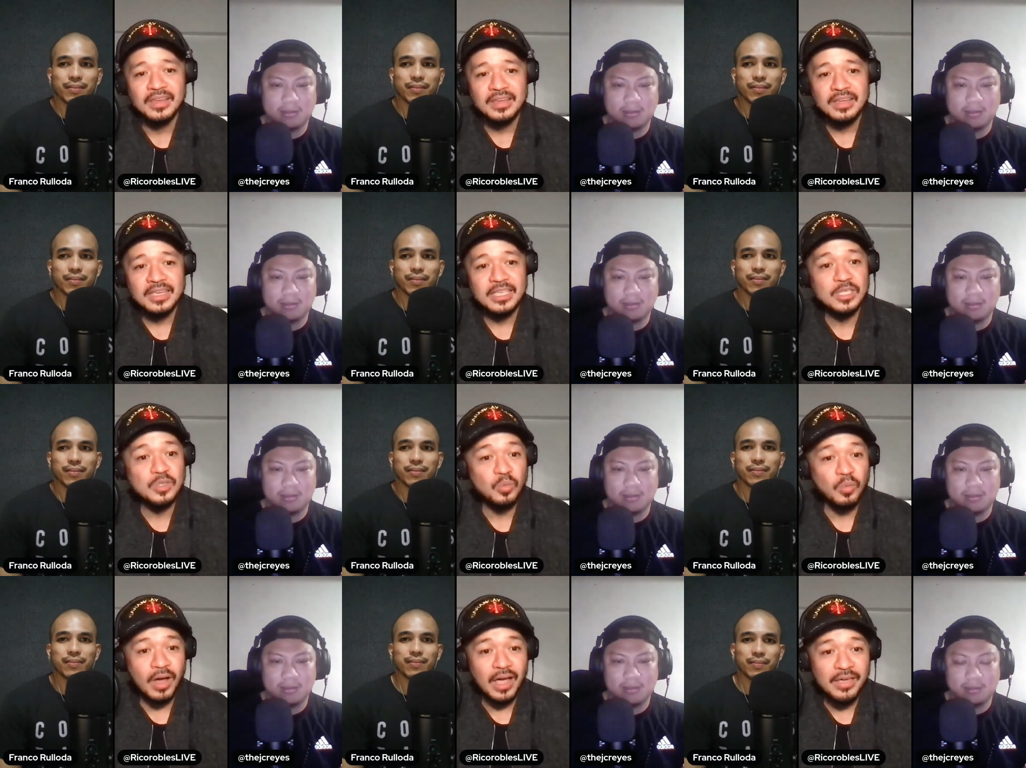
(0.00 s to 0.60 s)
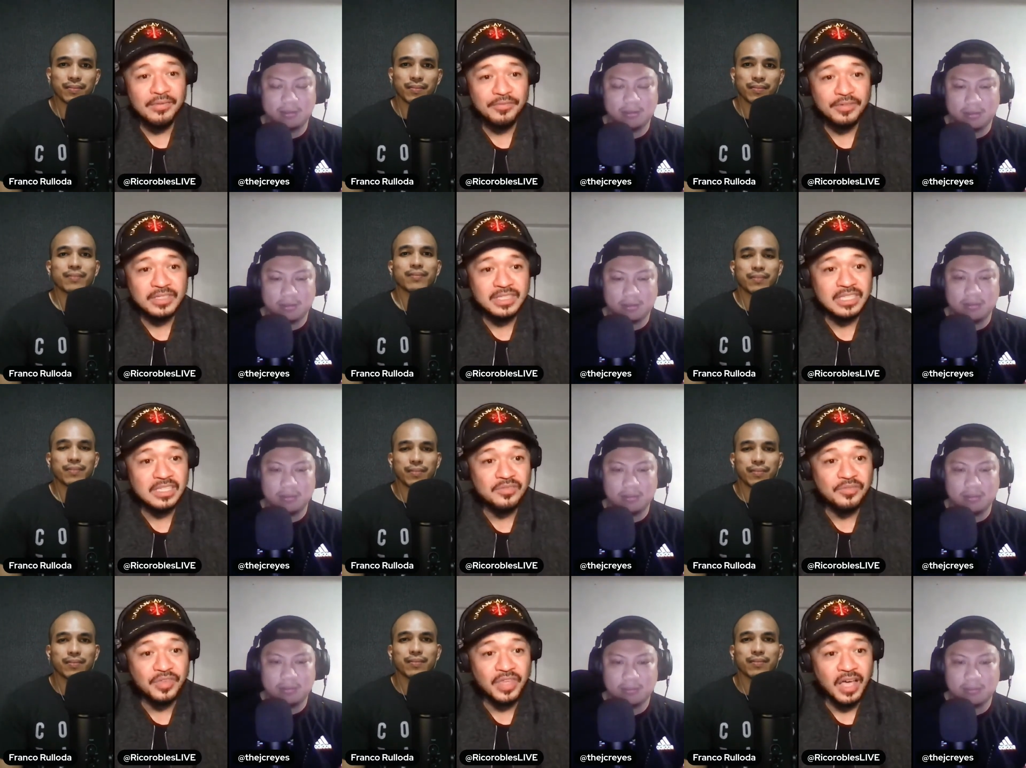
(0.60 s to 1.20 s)
Speaker 1: His wife was,
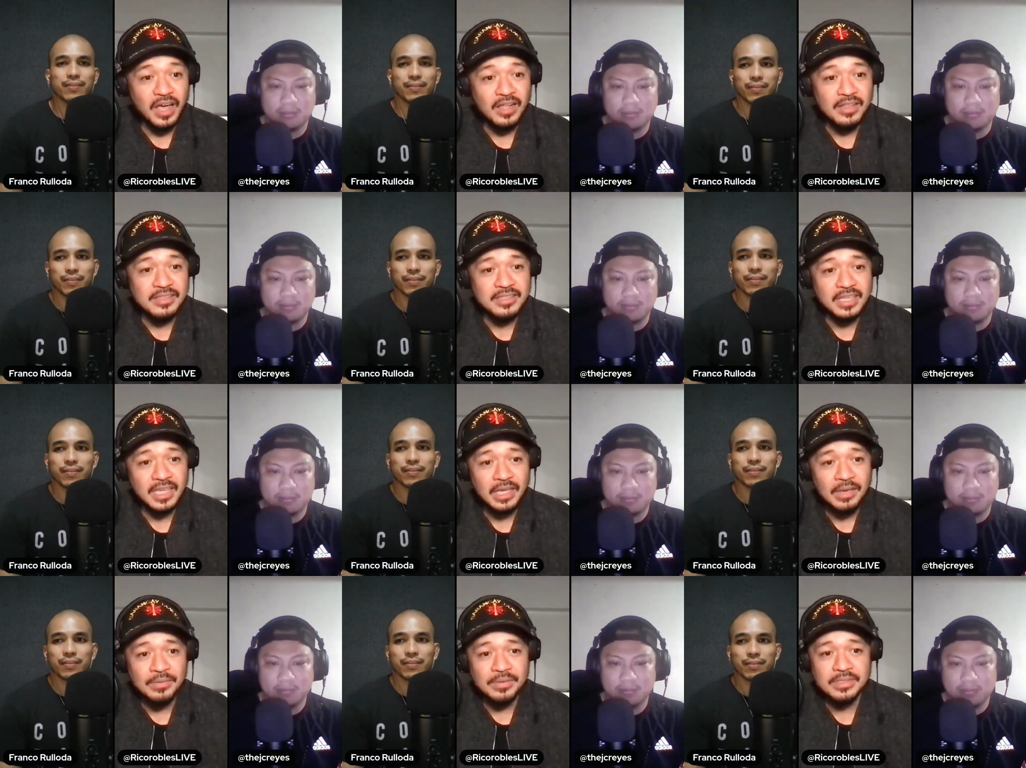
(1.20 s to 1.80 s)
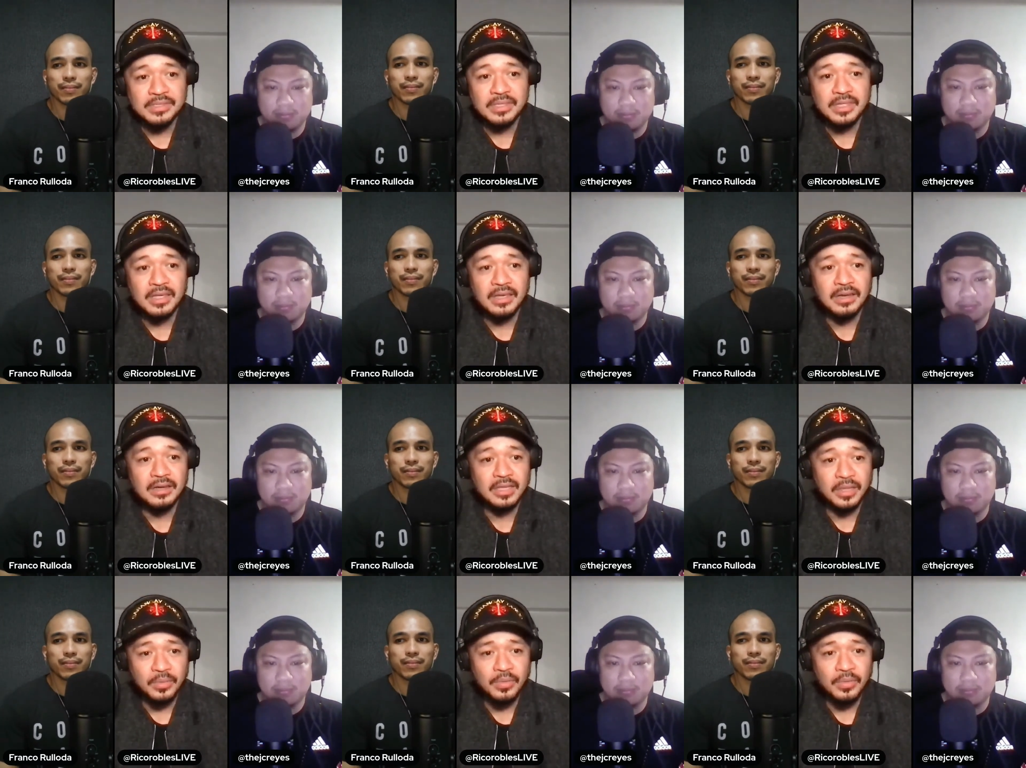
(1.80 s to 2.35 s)
his fiancé was there. They